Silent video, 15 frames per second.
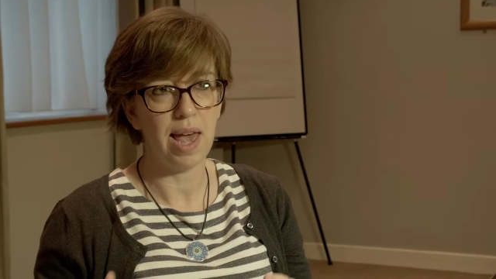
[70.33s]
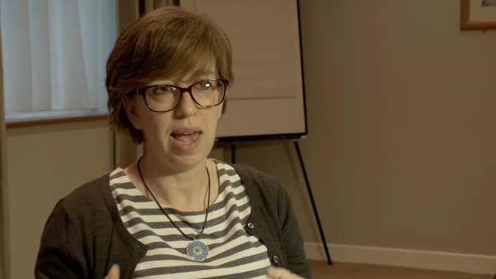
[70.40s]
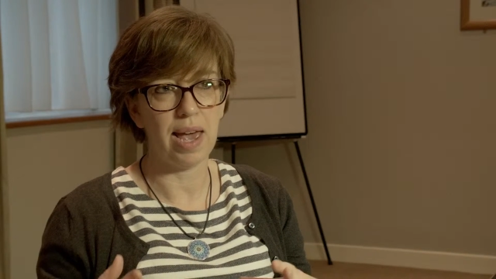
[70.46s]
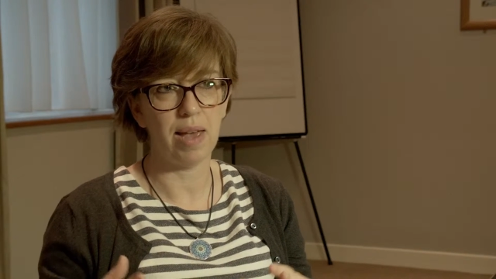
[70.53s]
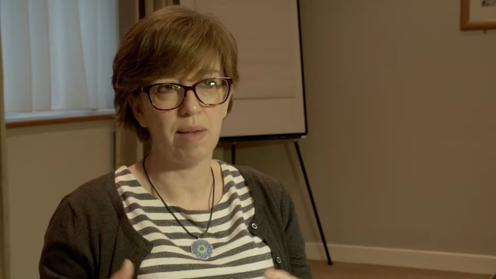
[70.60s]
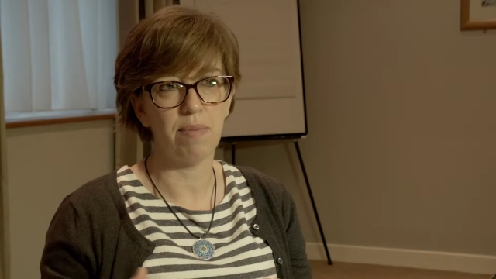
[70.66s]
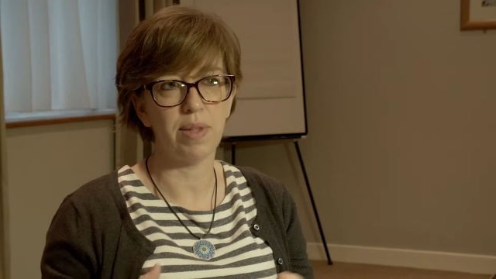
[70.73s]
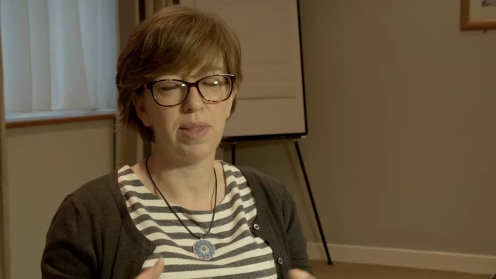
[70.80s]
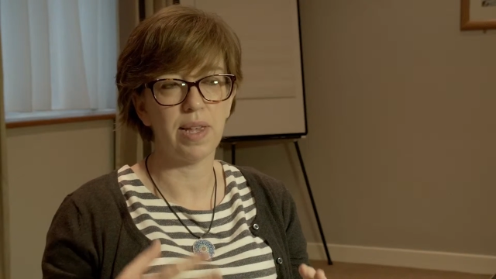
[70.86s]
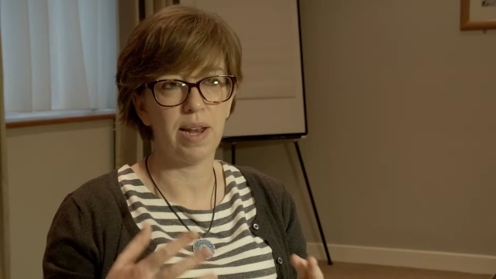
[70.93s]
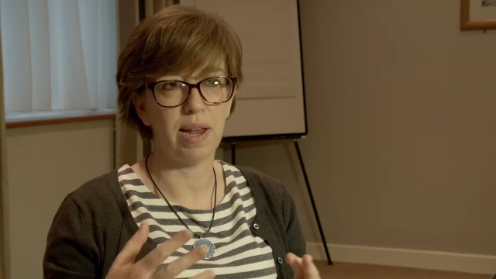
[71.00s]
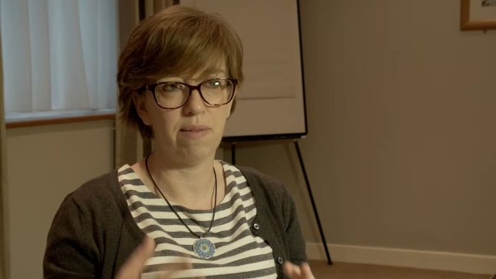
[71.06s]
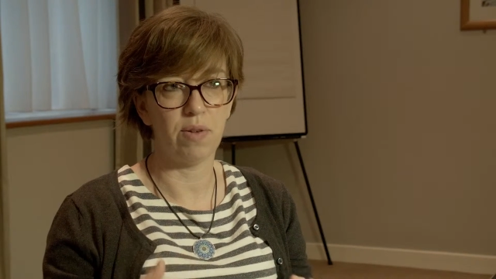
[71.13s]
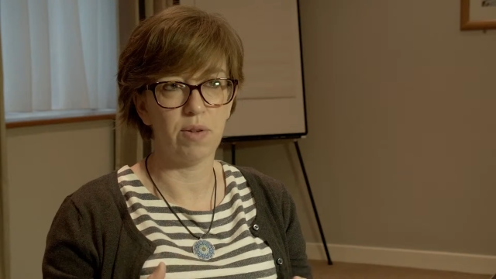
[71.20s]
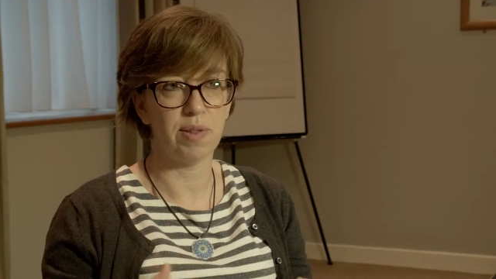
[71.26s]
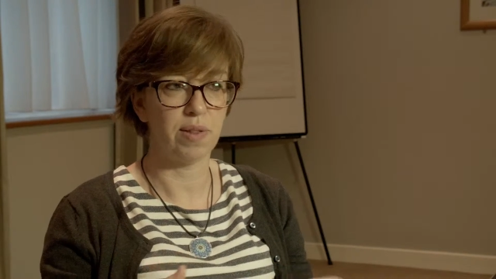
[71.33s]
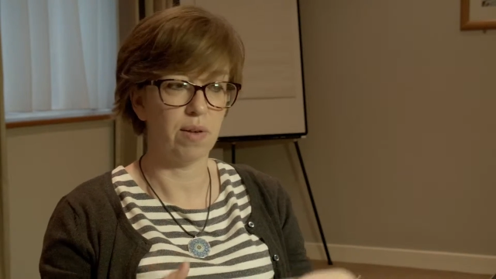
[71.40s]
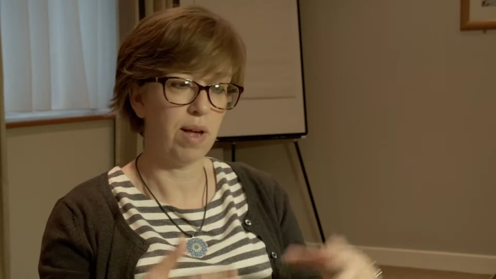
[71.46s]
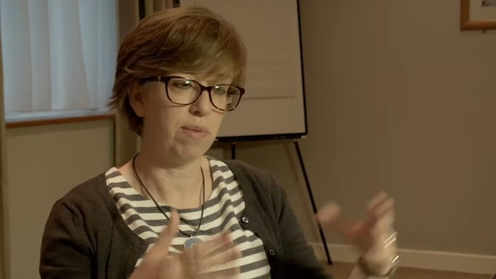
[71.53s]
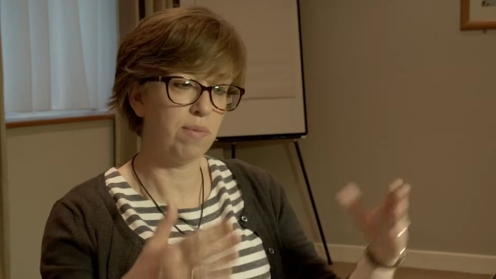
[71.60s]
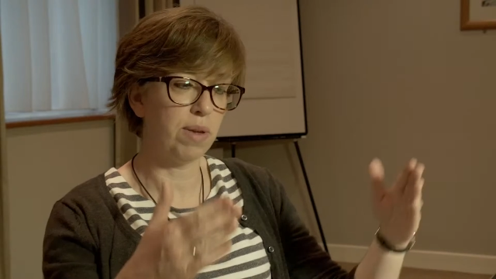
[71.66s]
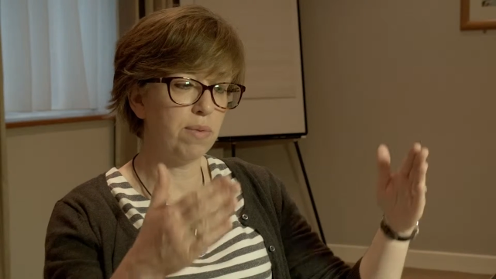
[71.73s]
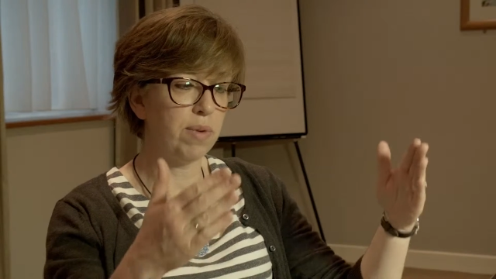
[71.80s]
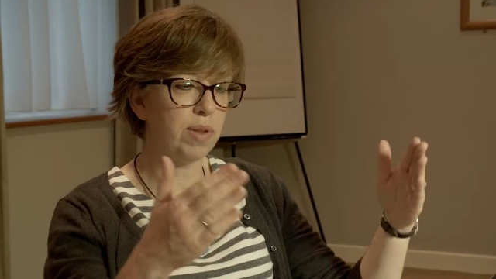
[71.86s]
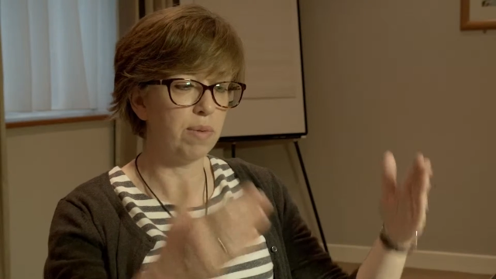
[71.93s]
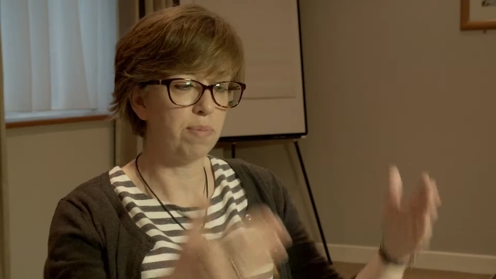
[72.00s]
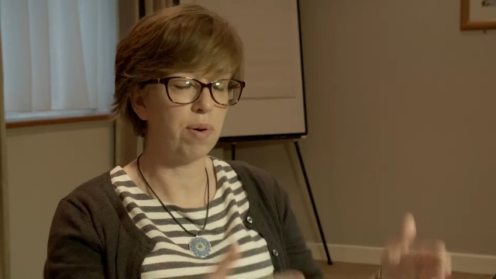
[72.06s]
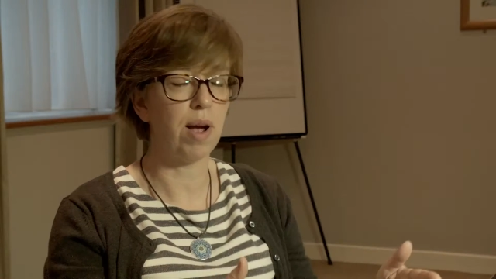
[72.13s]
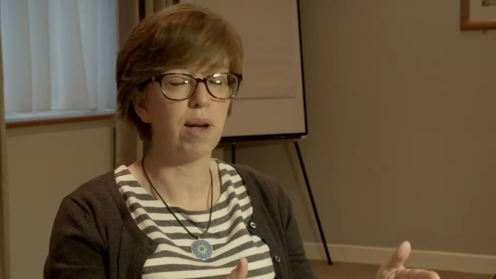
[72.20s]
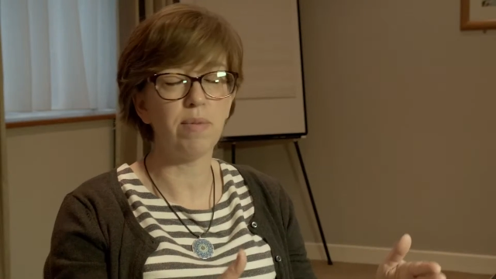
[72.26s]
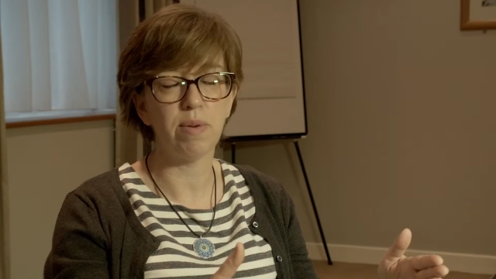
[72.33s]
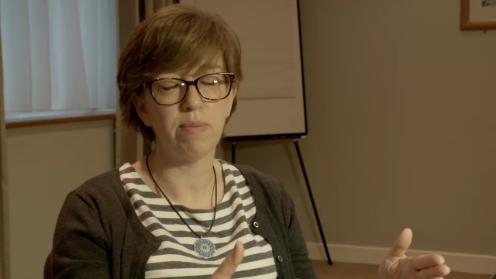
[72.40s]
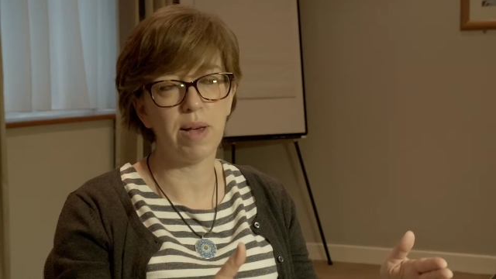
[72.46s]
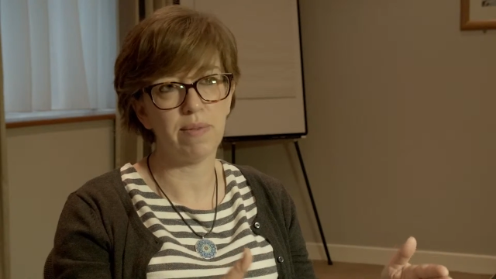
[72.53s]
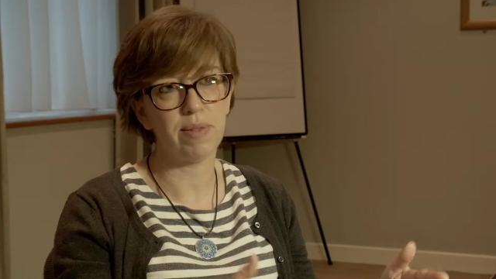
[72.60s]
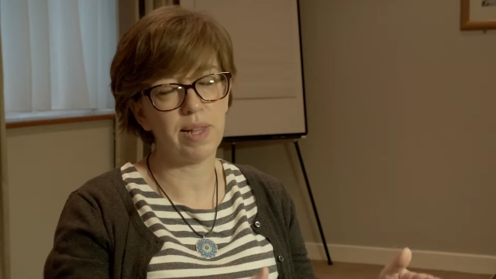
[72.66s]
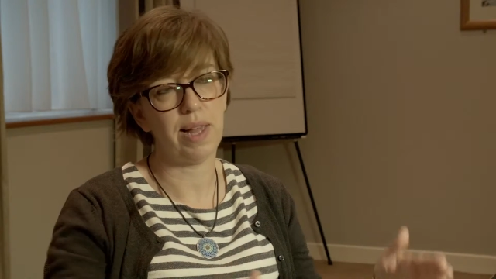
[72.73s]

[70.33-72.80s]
that have also, and we would do primary maths